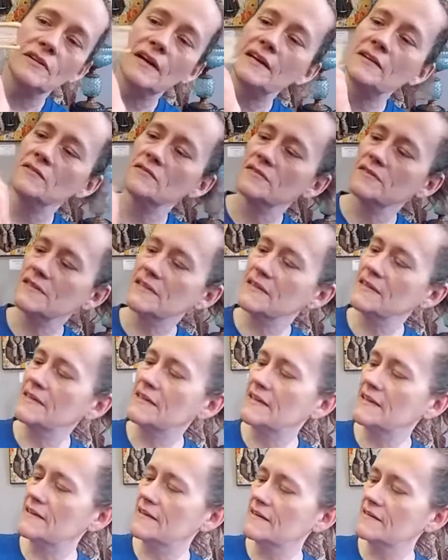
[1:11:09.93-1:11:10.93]
I don't see
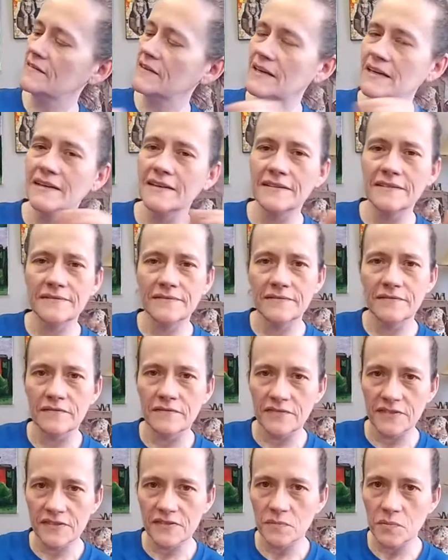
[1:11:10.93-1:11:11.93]
any like
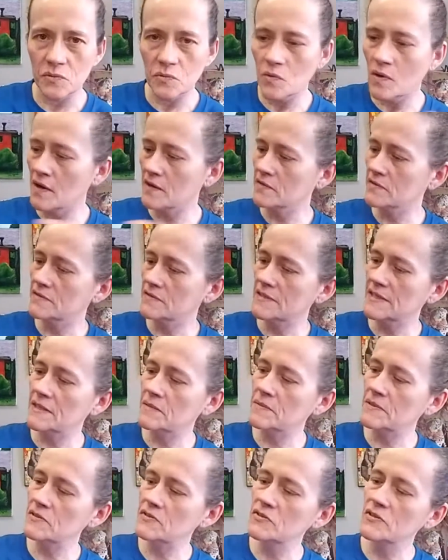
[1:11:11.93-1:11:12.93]
visible water
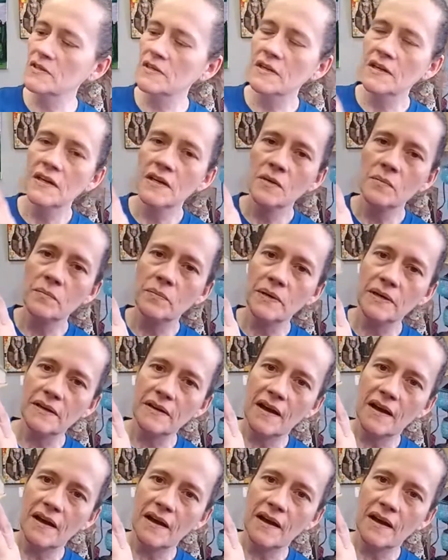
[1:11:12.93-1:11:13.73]
damage, but